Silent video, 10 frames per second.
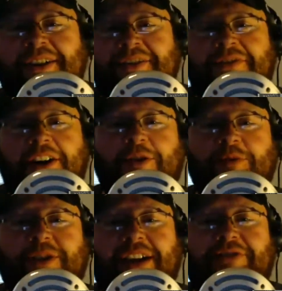Followed
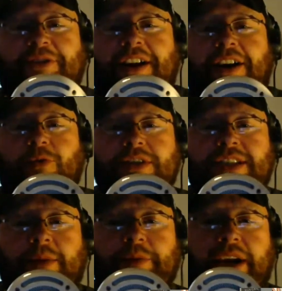but not thrown out. What's
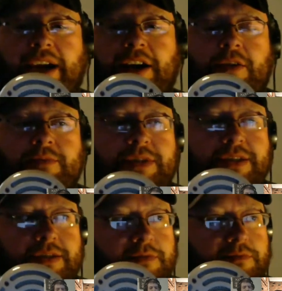up, Matt
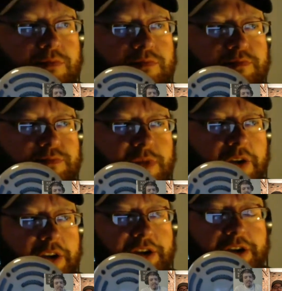Helms? How are you,